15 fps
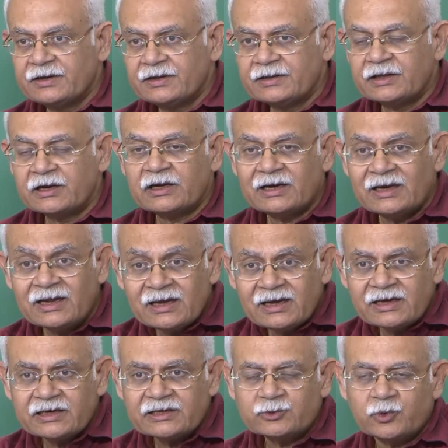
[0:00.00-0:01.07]
The
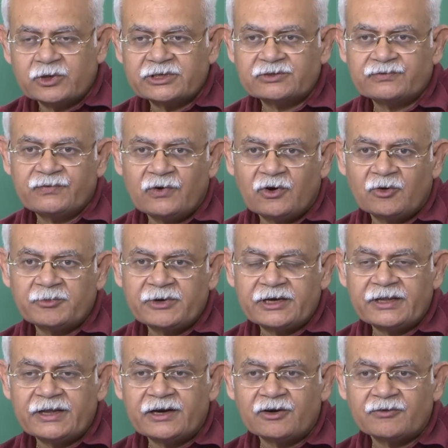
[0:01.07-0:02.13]
clinker is what is formed at
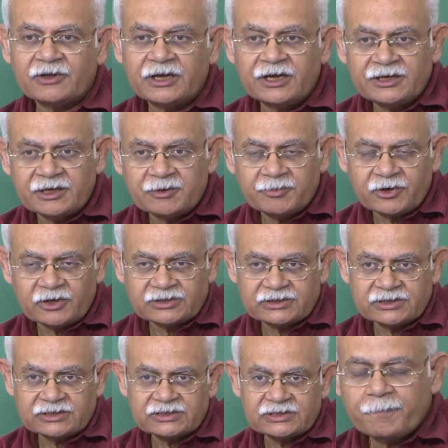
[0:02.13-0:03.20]
the end of the heating
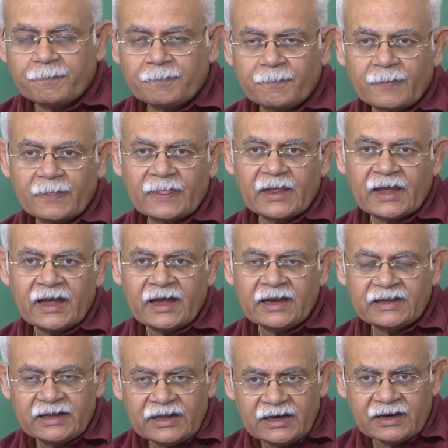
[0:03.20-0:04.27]
process,
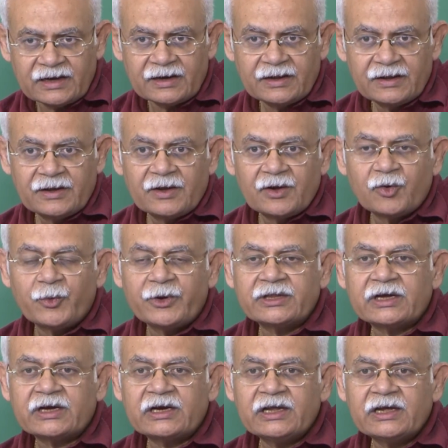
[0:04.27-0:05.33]
and then when
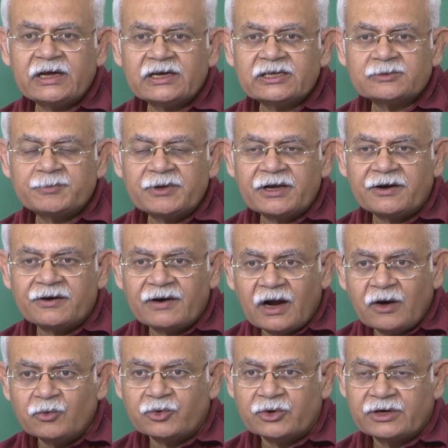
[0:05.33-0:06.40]
the clinker is being
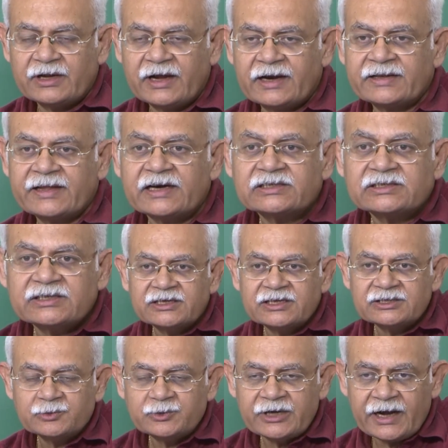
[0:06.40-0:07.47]
ground, at that
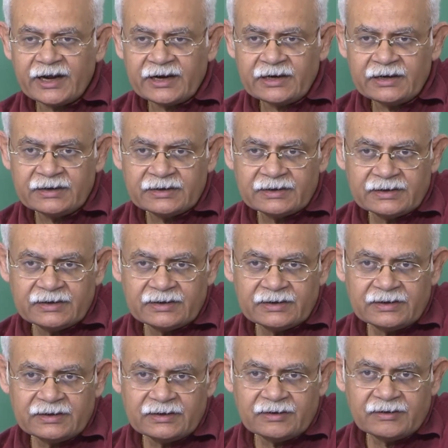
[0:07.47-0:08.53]
stage we add
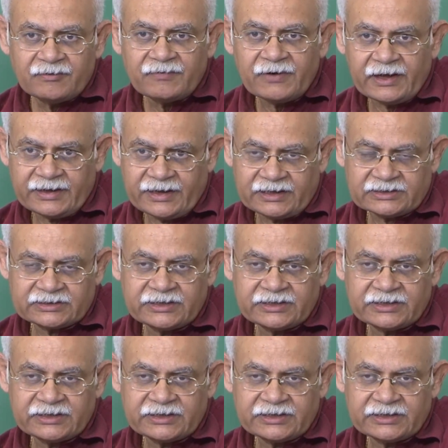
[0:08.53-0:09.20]
fly ash.